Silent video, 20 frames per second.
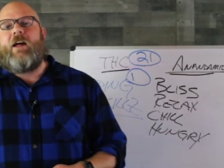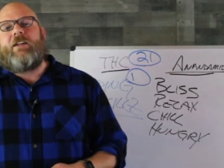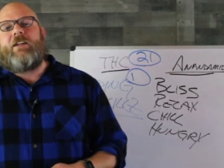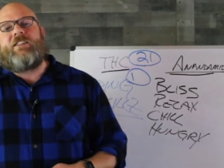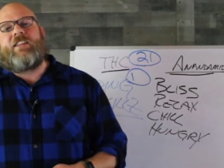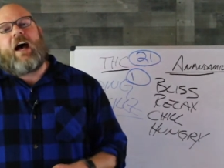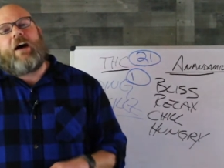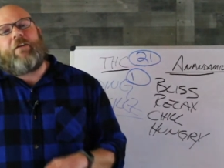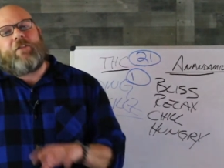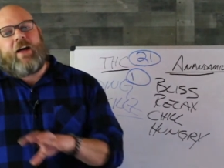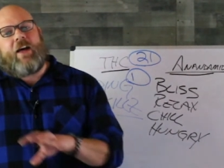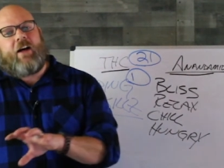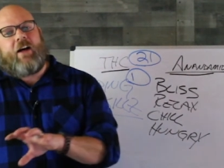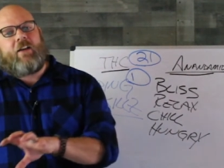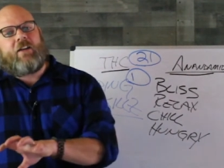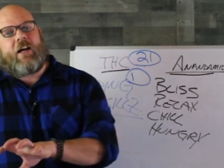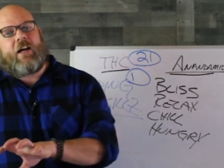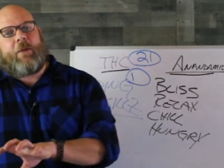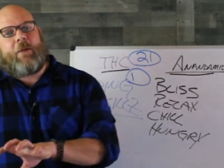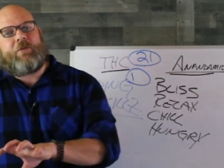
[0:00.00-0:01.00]
To have the
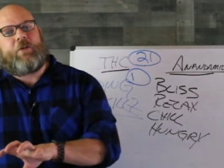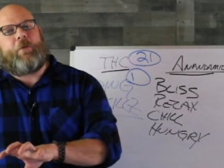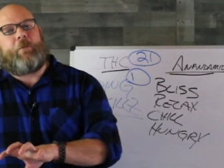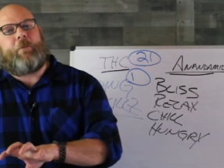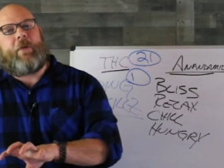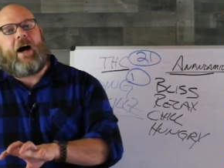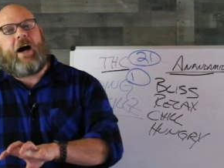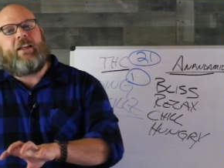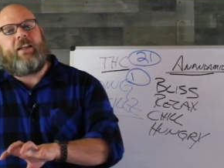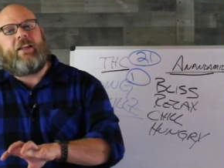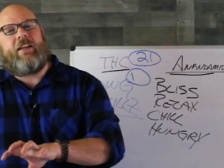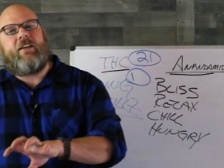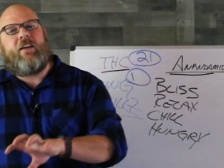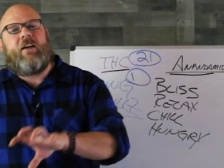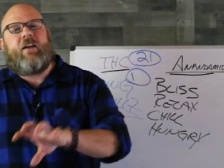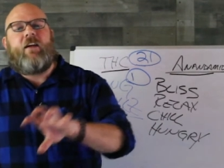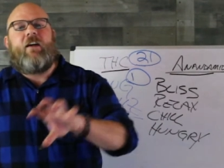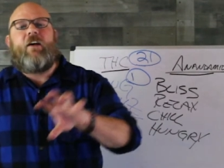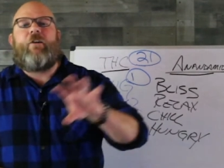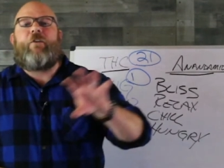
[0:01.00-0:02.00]
helicopter and pilot
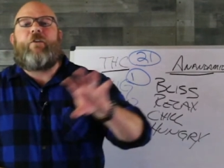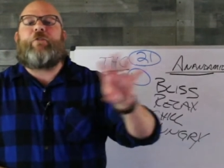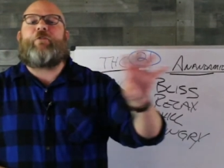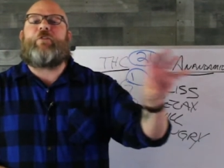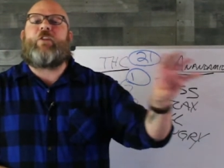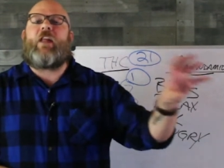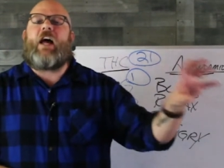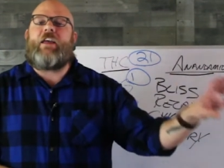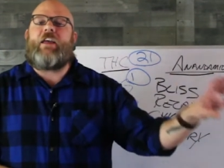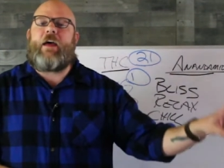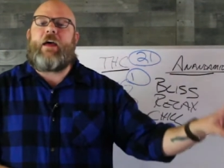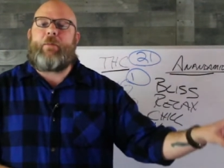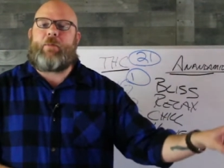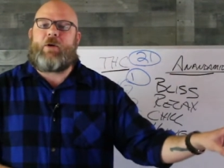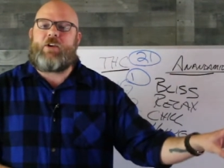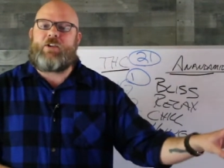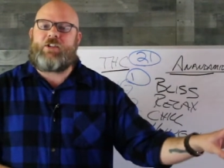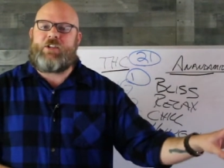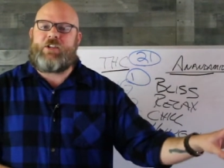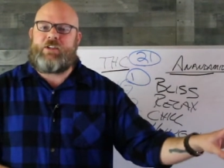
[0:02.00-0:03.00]
fly that
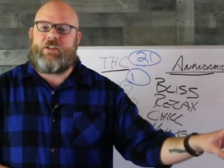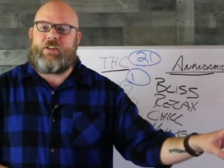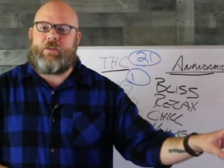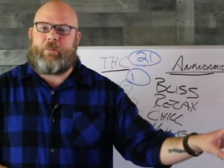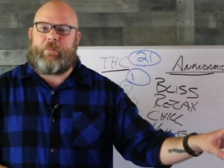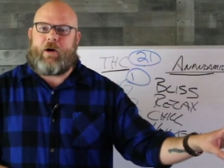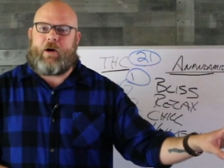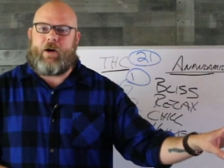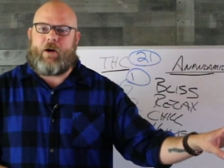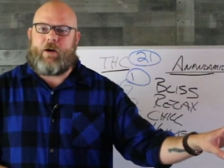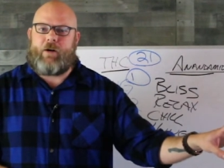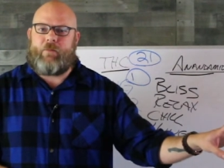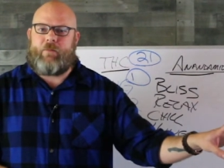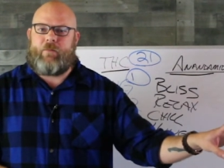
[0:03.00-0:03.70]
person to the bar.